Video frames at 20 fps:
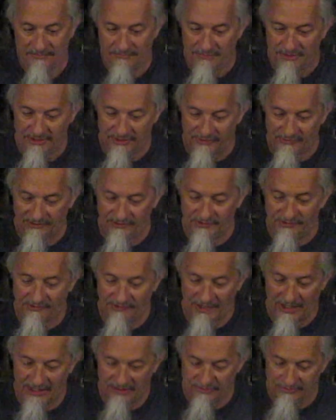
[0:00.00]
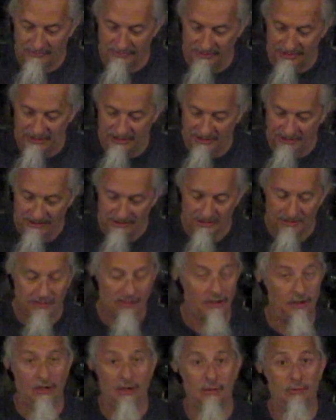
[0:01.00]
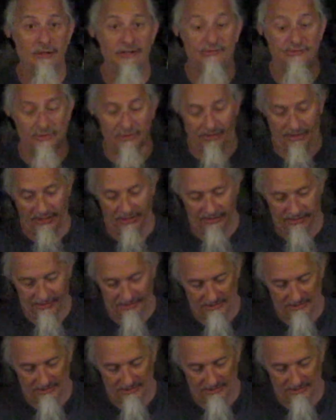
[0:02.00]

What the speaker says: because this is actually always on.